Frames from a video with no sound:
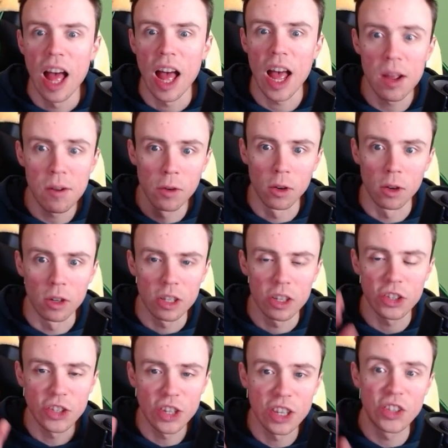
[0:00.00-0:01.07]
Ever
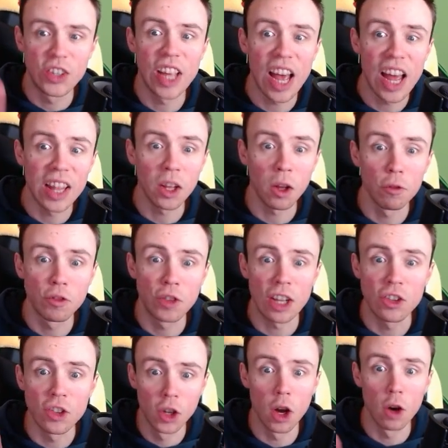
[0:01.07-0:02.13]
since the ending of
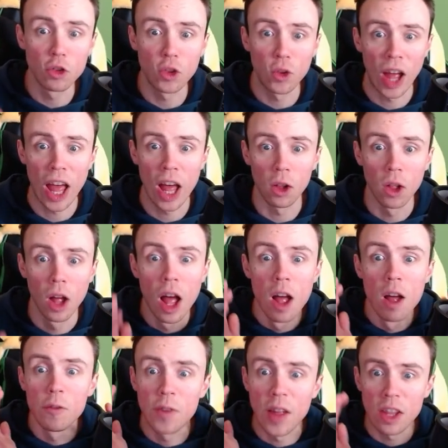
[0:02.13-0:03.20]
Jason Goes to Hell,
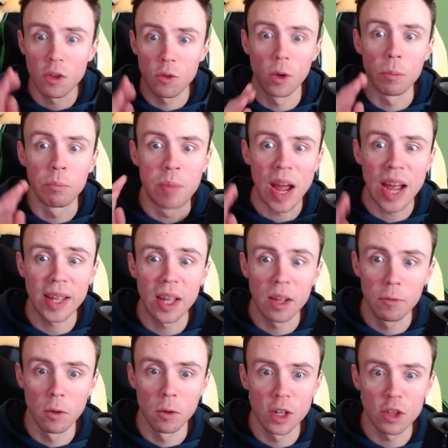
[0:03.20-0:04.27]
fans were begging
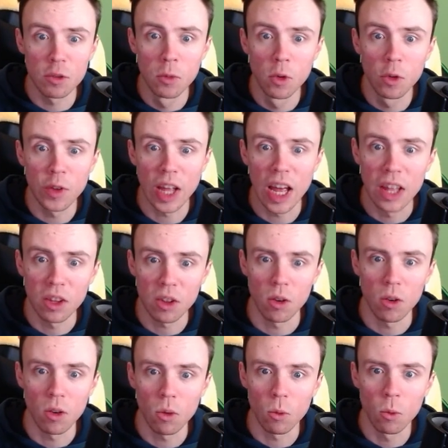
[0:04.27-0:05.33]
for this movie, and
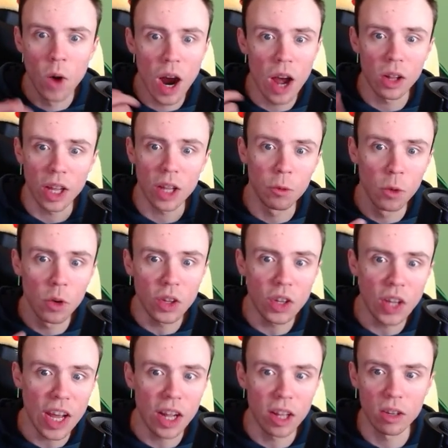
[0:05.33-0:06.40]
while it would
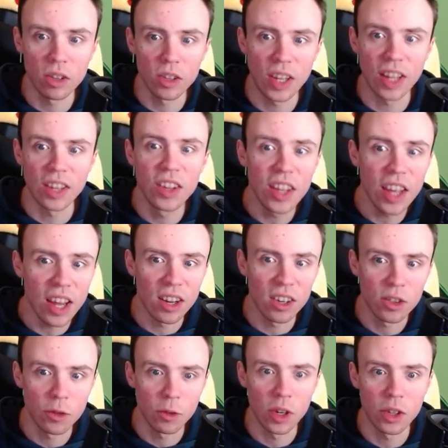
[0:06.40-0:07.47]
take another 10
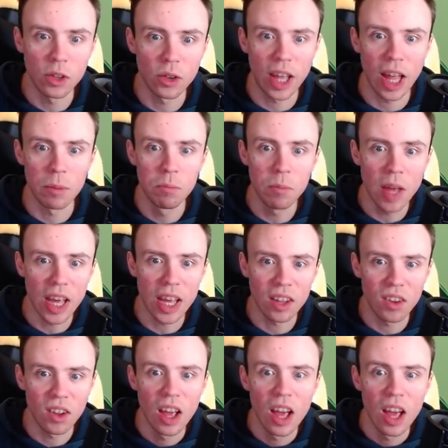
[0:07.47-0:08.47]
years for it to get made,